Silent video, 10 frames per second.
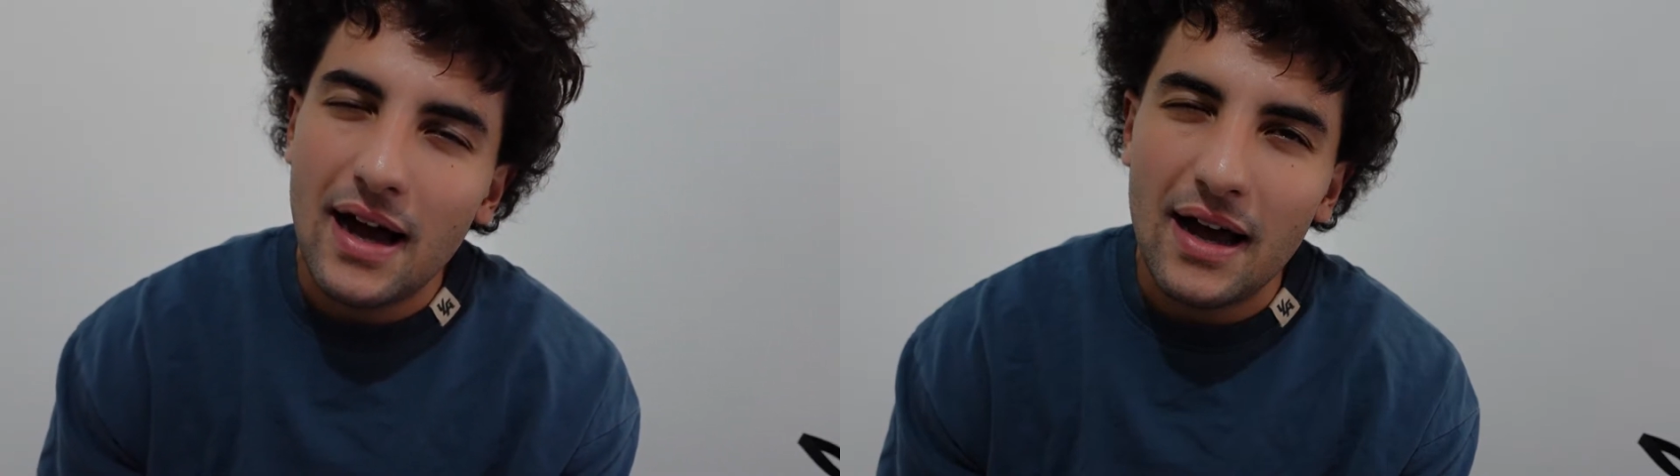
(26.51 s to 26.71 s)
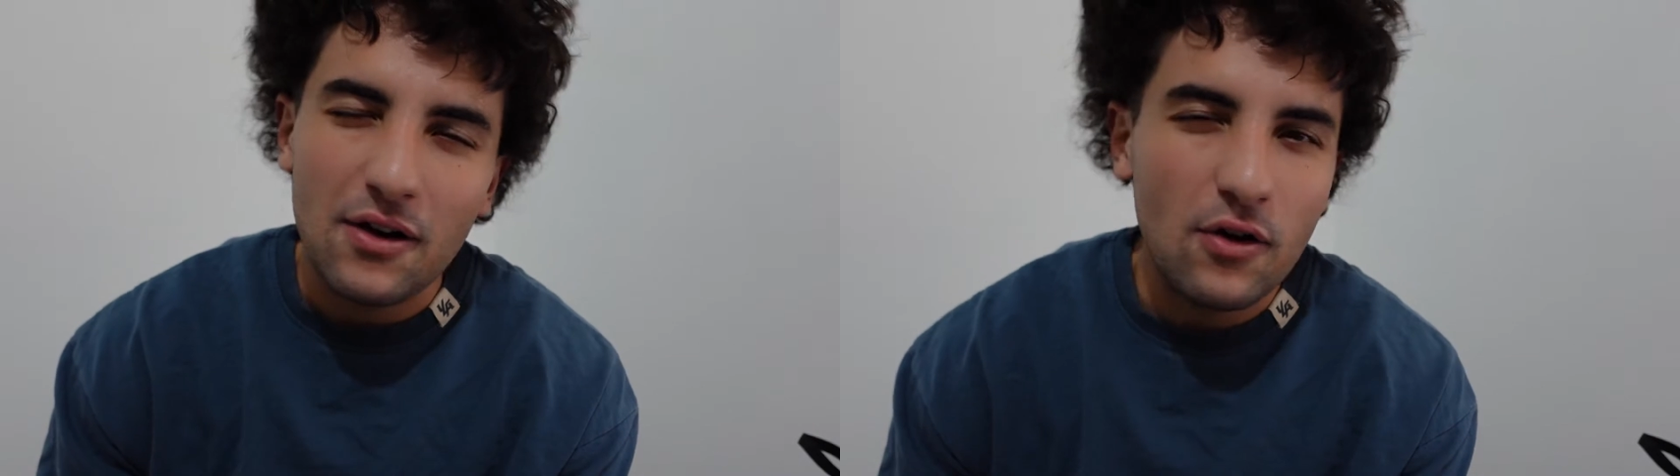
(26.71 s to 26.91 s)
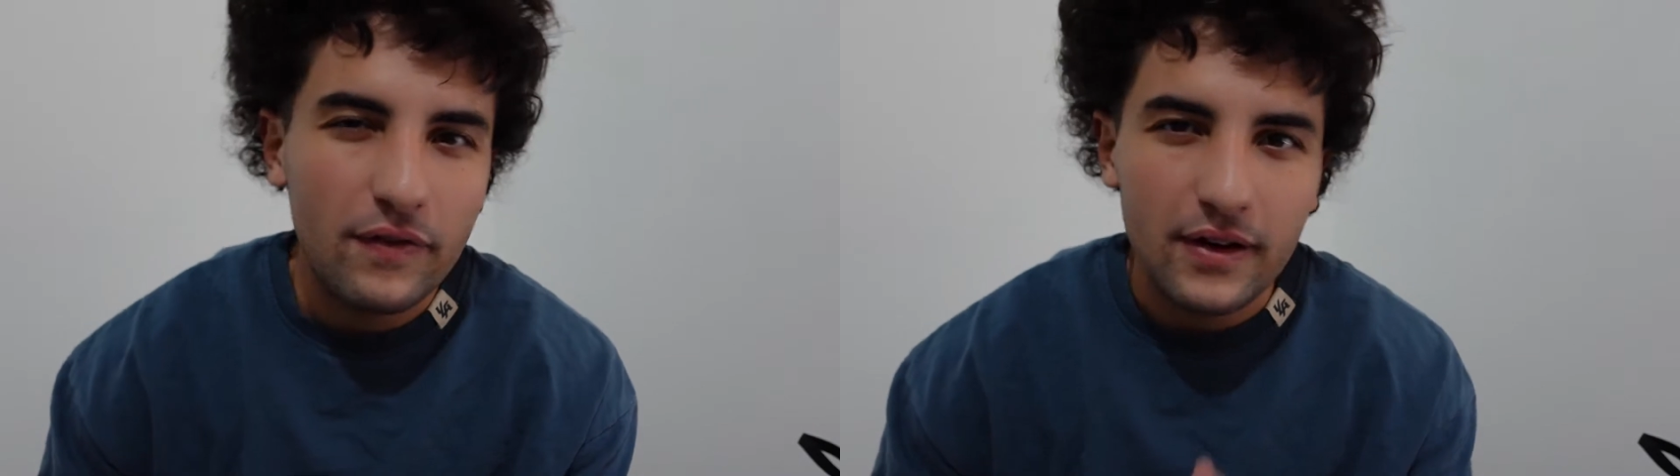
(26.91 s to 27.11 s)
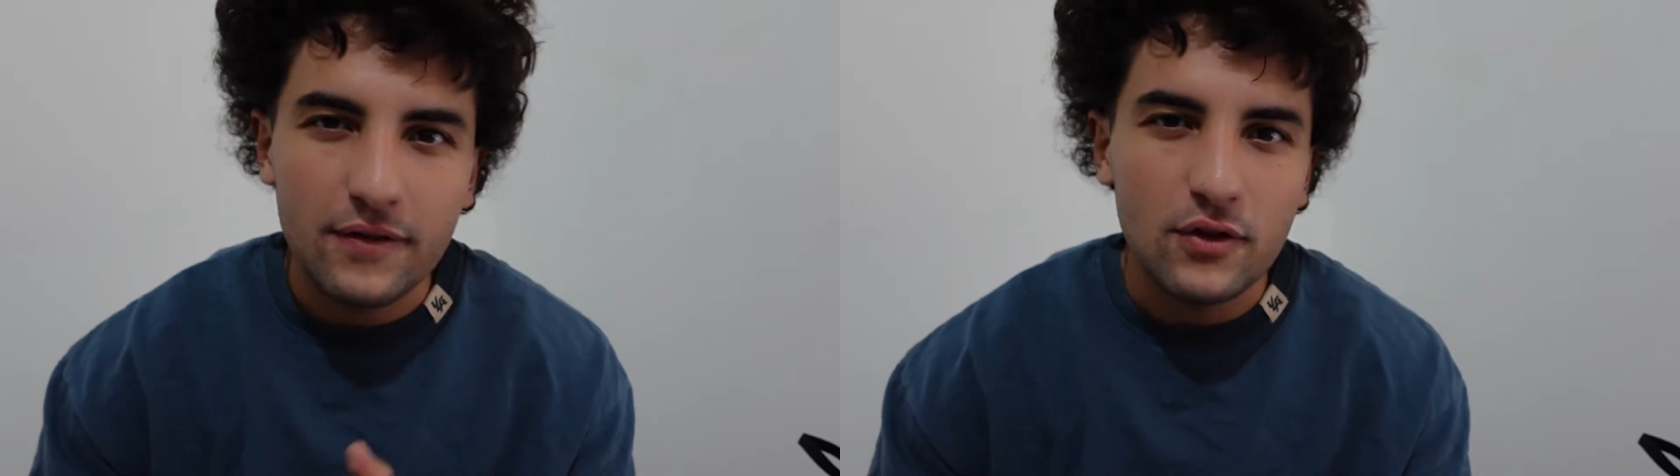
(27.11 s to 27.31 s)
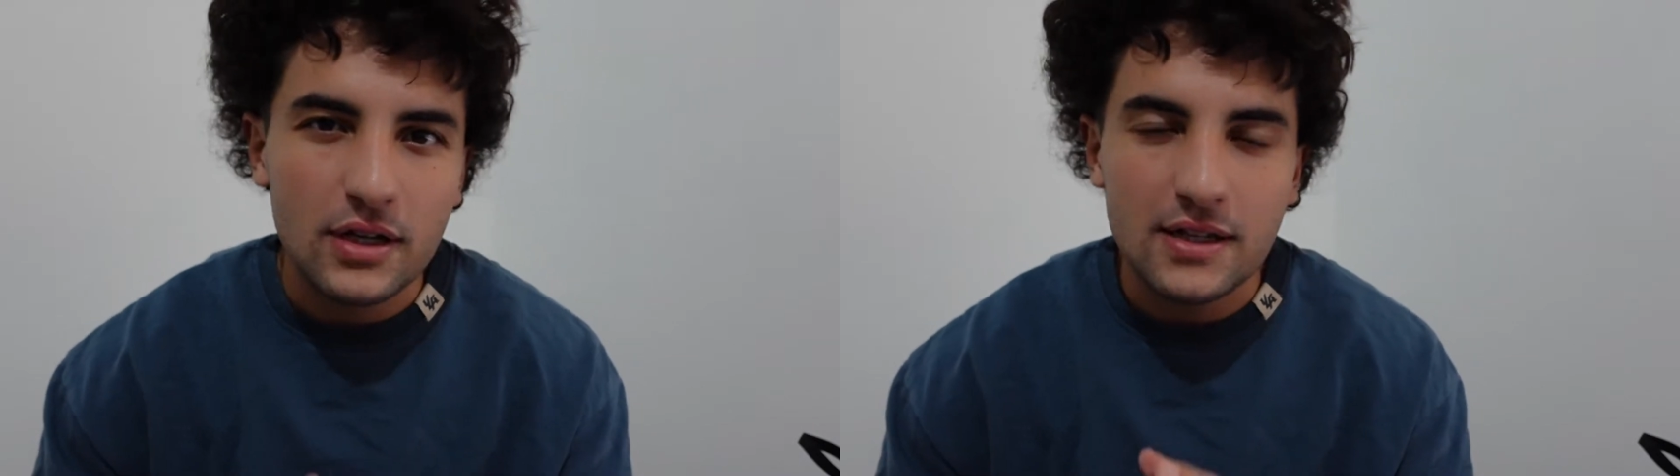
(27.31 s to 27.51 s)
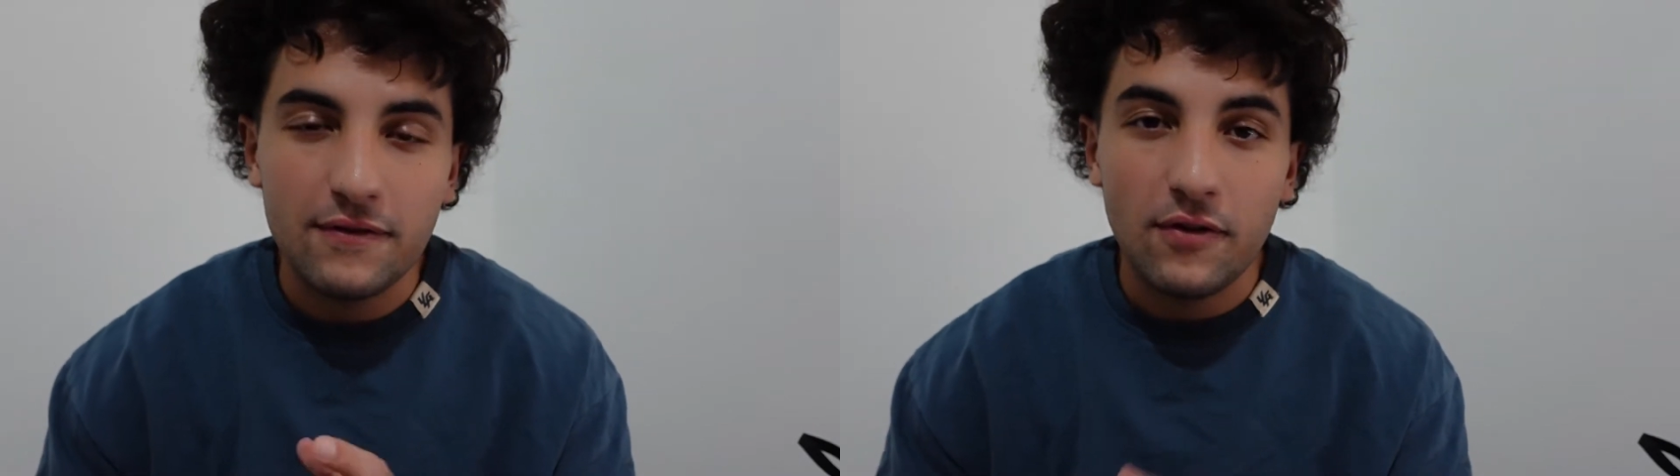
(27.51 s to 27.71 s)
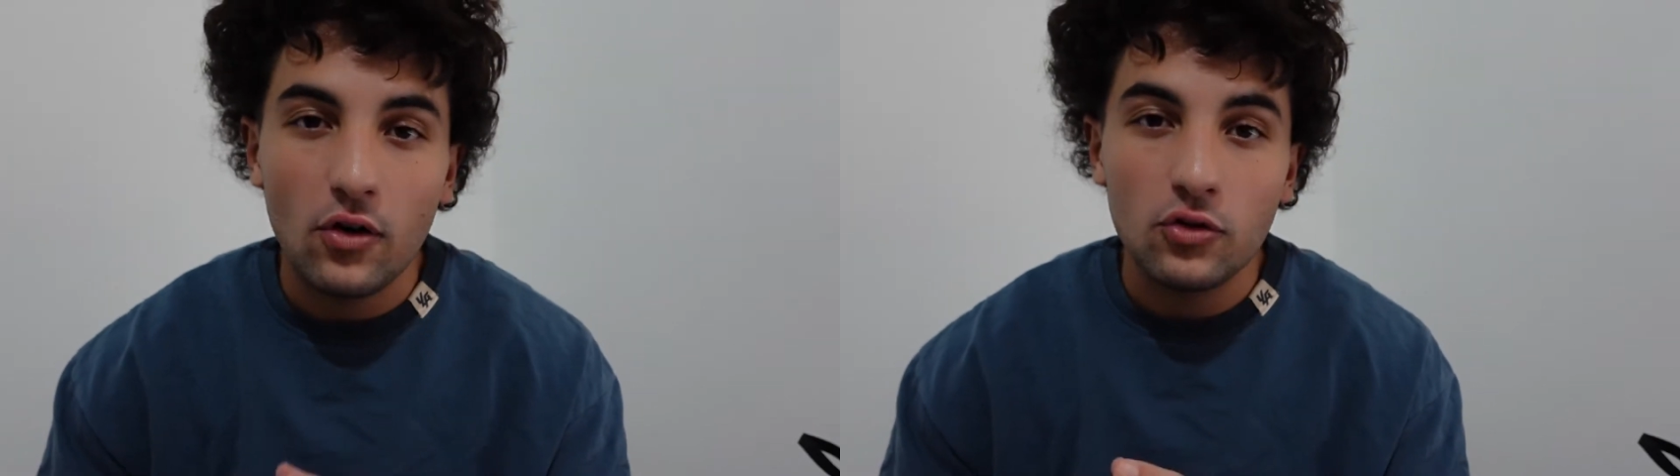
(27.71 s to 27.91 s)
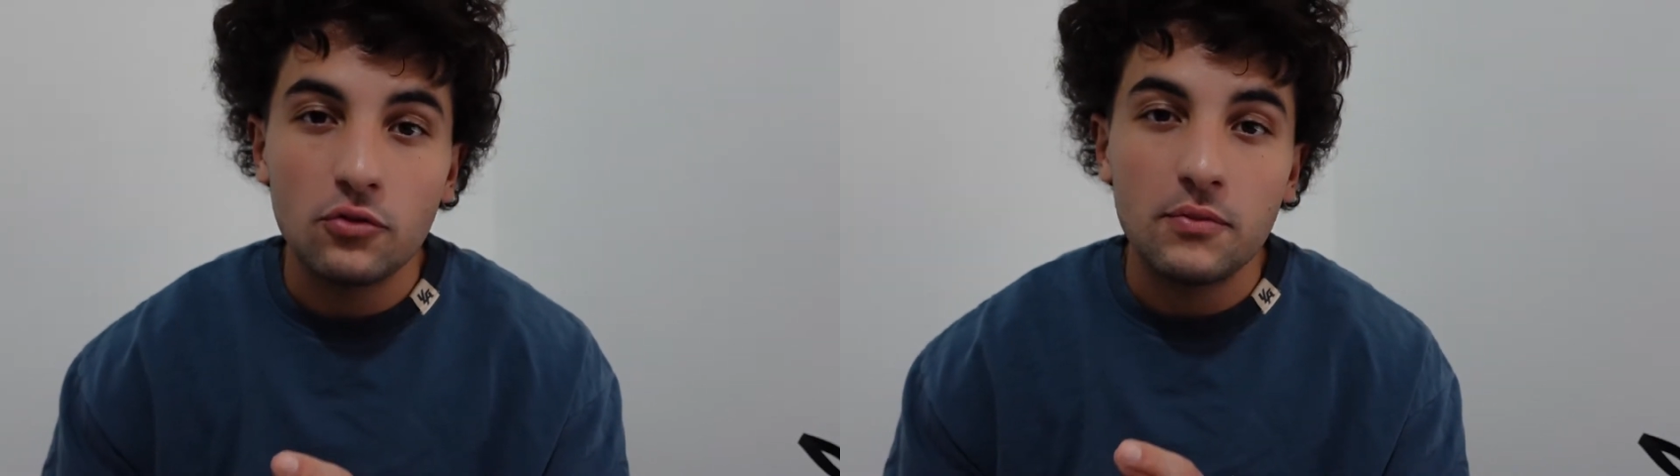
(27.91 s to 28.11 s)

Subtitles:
I don't know if any of you guys have followed